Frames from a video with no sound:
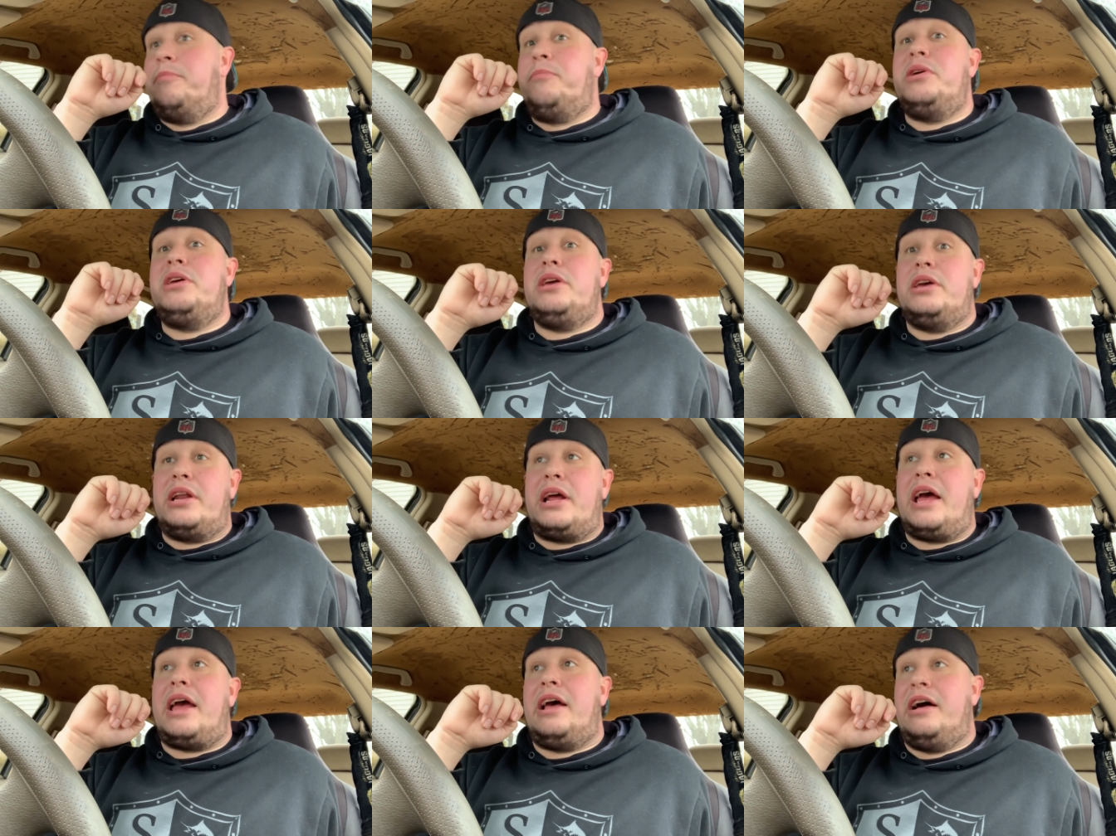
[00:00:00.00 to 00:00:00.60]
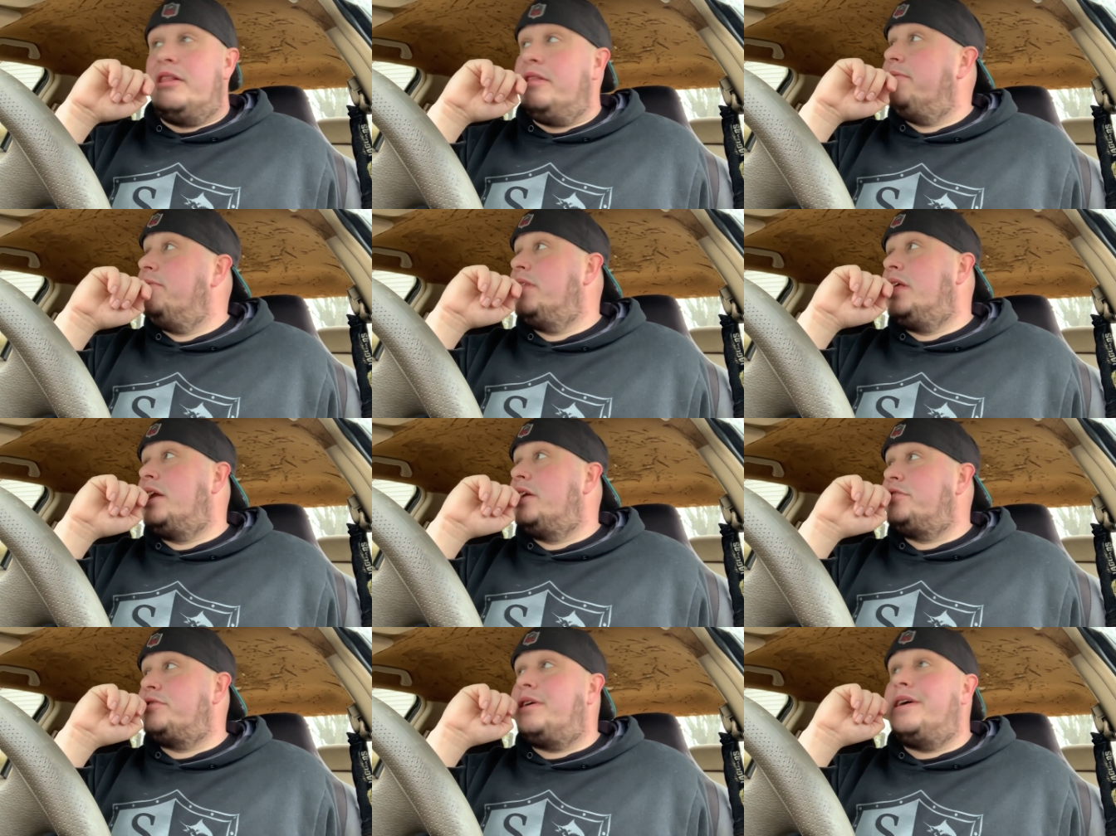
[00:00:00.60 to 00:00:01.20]
and we can get a hell of a
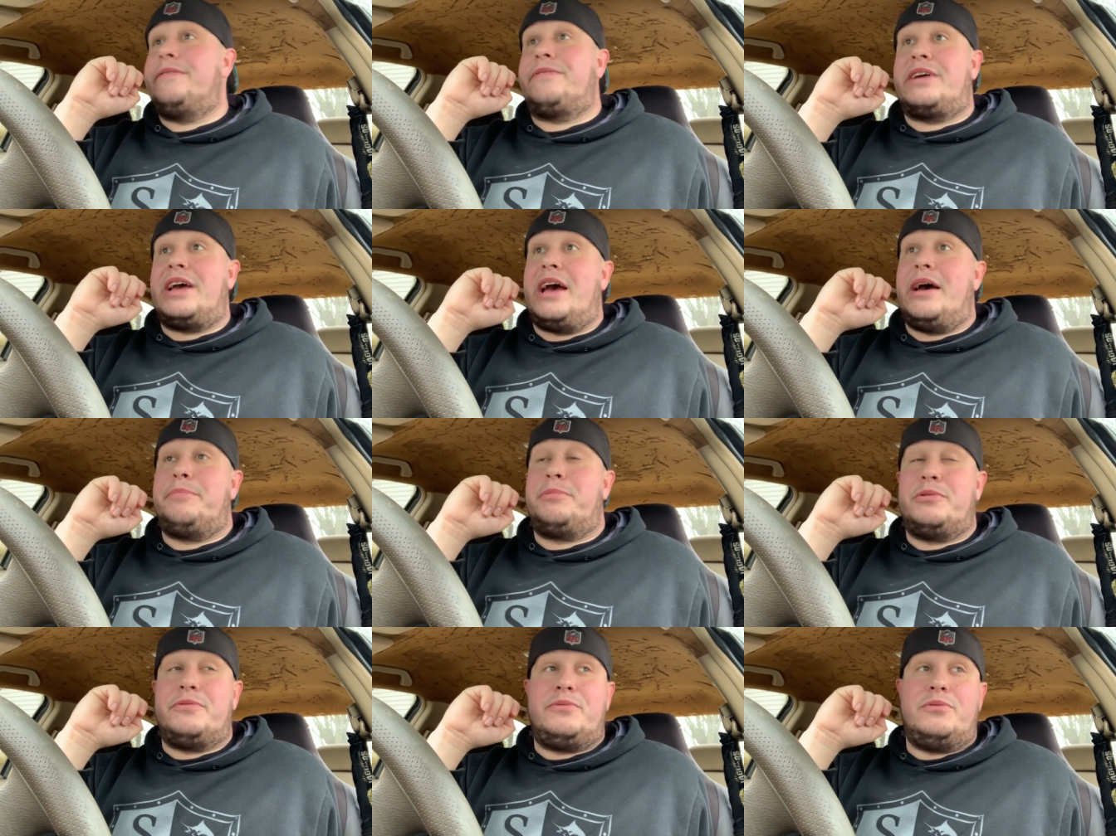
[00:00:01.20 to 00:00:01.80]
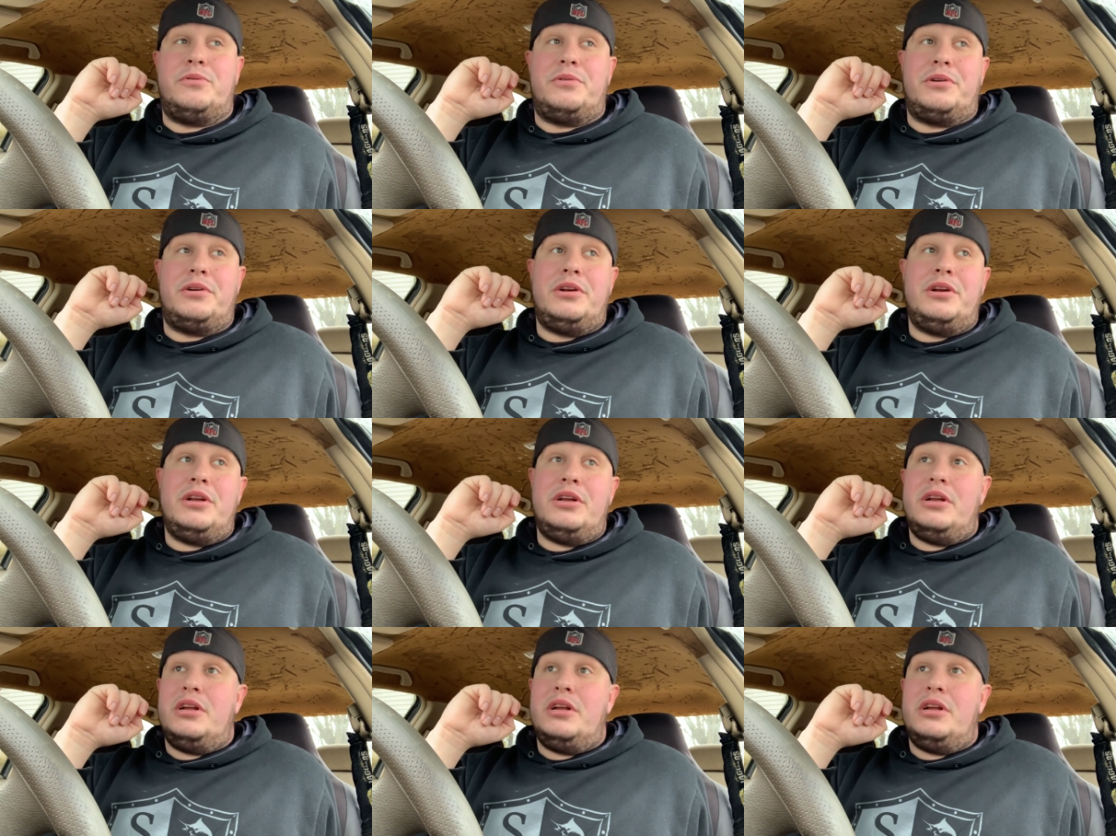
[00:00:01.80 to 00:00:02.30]
lot of draft capital for.